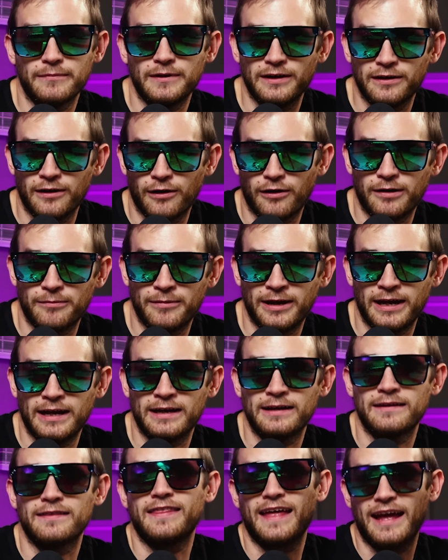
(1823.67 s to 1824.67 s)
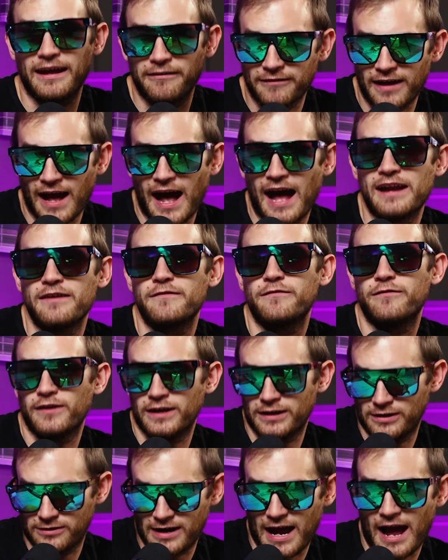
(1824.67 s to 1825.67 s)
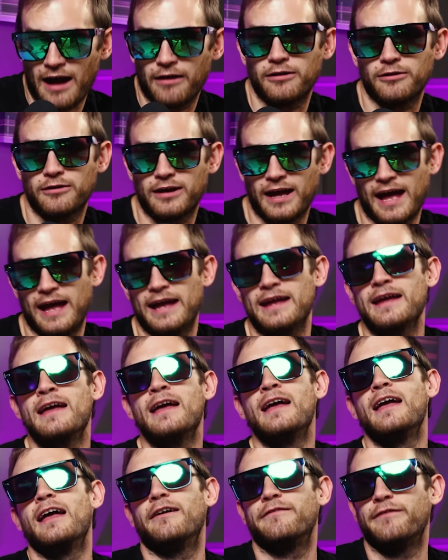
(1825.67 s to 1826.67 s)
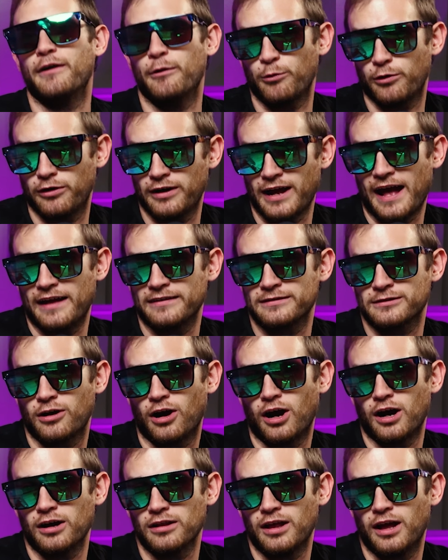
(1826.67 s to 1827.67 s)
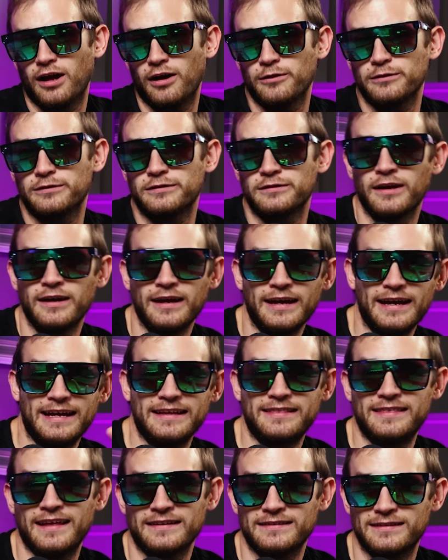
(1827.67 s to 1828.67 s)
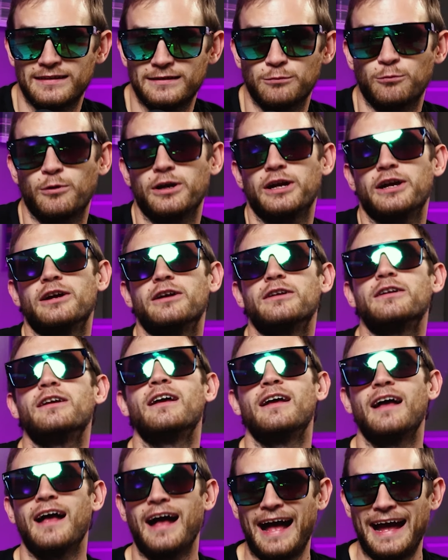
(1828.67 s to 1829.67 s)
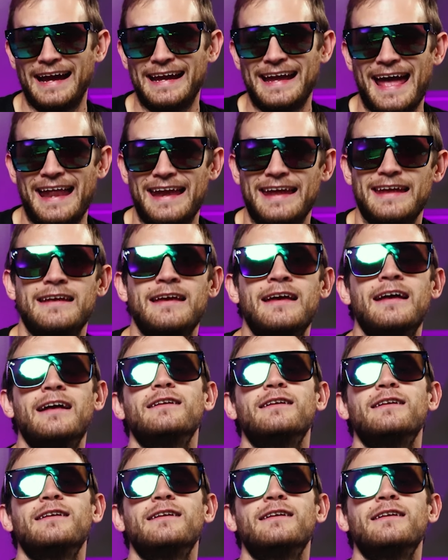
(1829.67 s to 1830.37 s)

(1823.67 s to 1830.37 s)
You know what I mean? They've got it figured out. Okay. If I were to ask Carlos, he thinks it's weird. I get it.